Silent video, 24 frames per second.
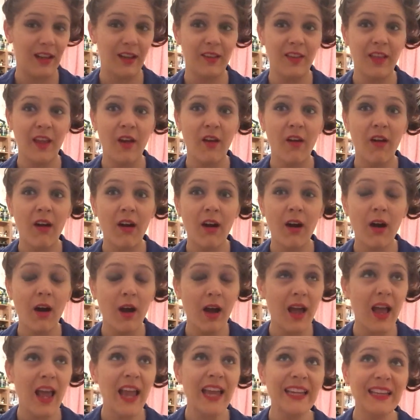Now there
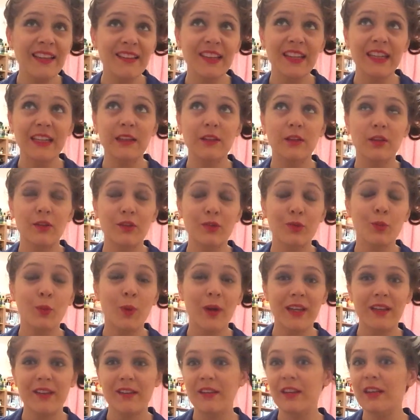are 18 to
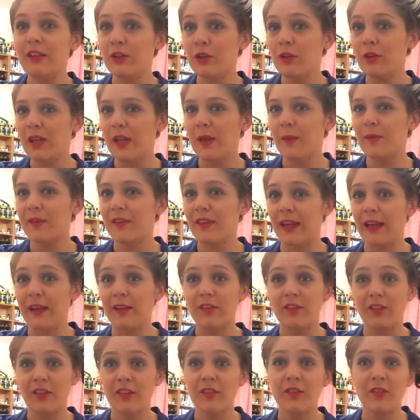20 new
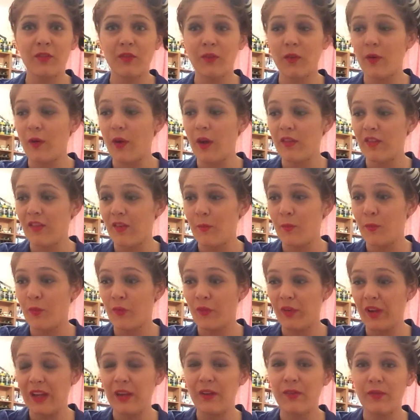lipsticks, just as a
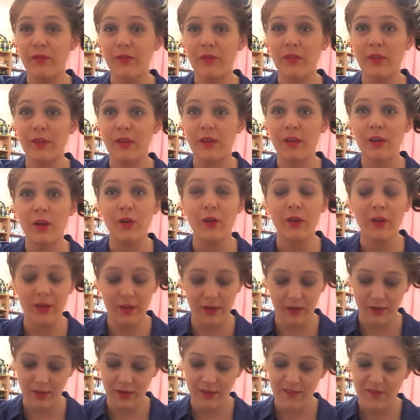brief look
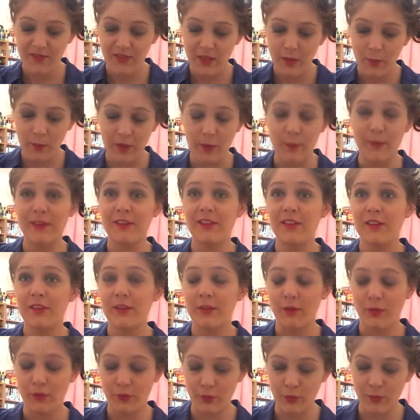when I went into
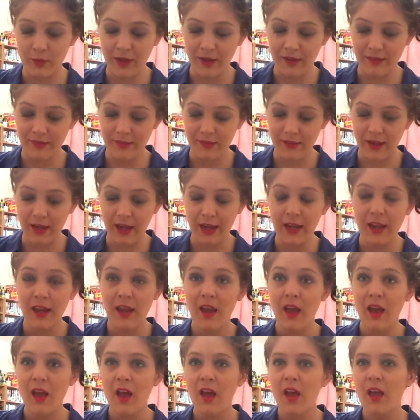the store yesterday.
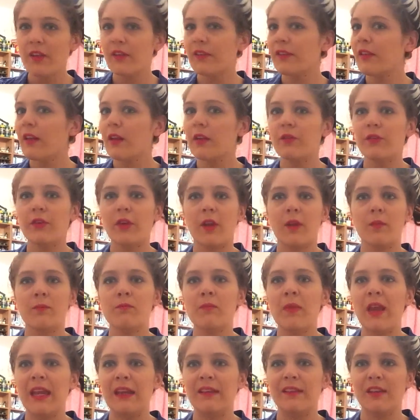Such an
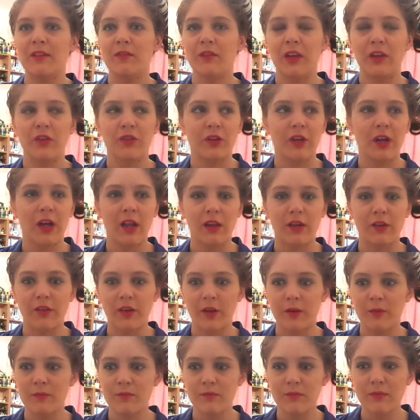amazing range of colours.
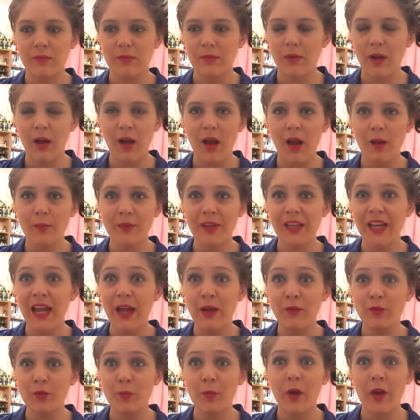I'm I'm gonna
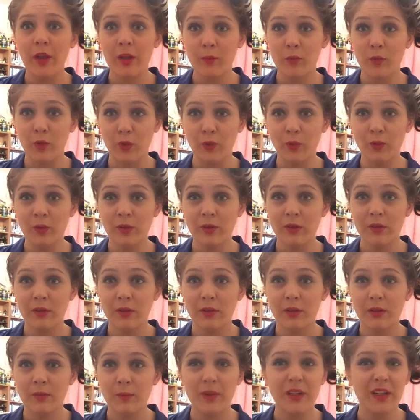have to buy them all
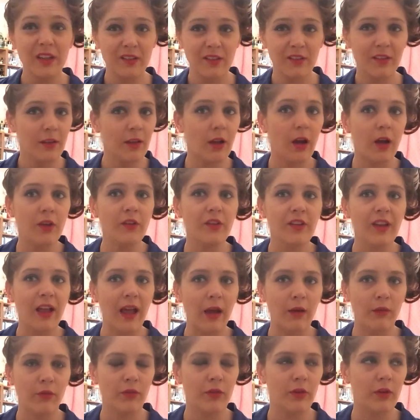because I just
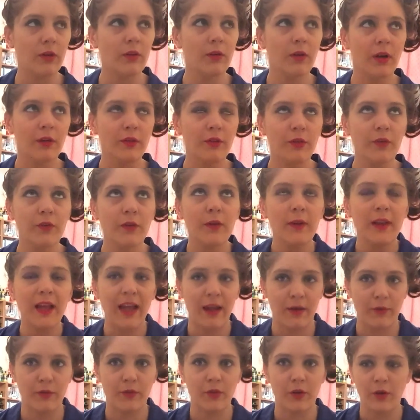have to. I just feel I
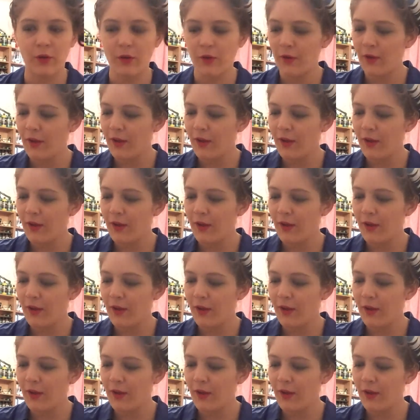have to.